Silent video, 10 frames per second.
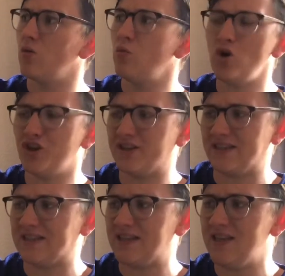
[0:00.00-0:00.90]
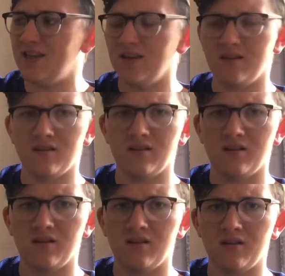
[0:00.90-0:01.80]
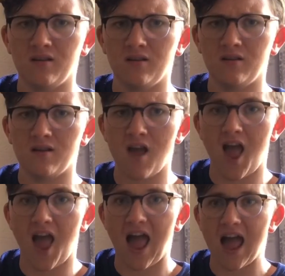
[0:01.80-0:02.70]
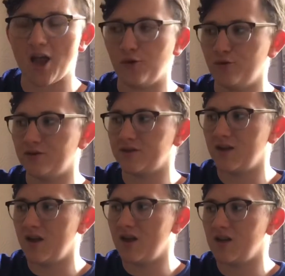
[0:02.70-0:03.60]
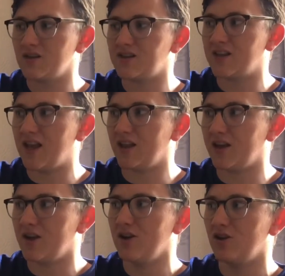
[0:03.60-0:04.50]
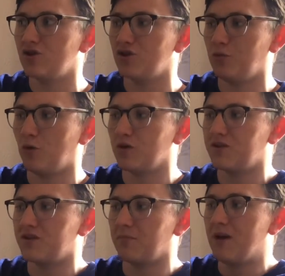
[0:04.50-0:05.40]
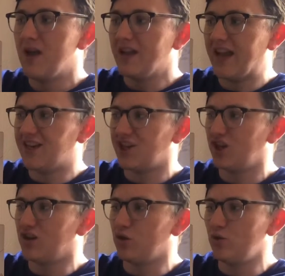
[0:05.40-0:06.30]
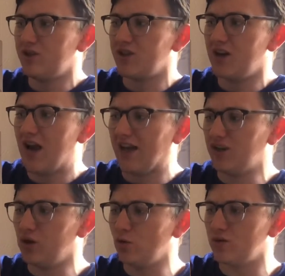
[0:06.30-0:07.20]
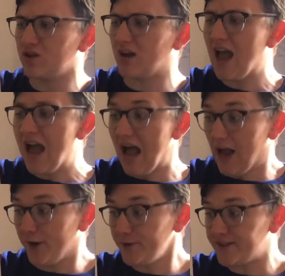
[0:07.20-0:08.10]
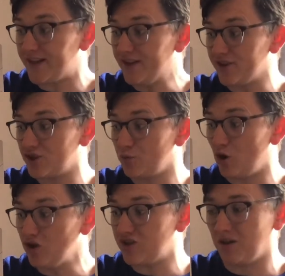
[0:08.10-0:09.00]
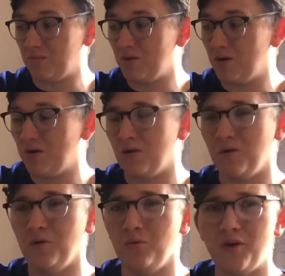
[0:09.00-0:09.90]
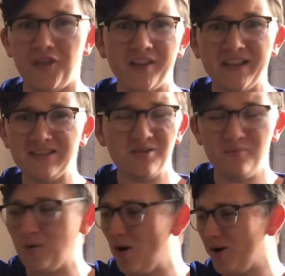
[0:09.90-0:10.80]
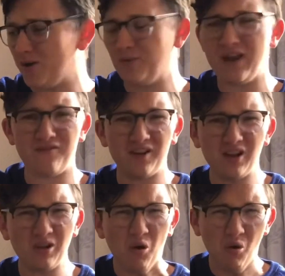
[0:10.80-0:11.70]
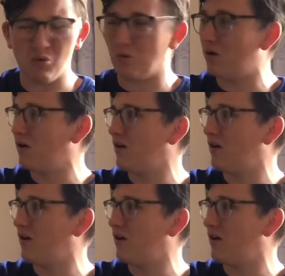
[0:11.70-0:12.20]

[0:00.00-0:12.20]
What could he see? A house sailing towards them, getting closer and closer, a house sailing towards them with a little boy waving hello.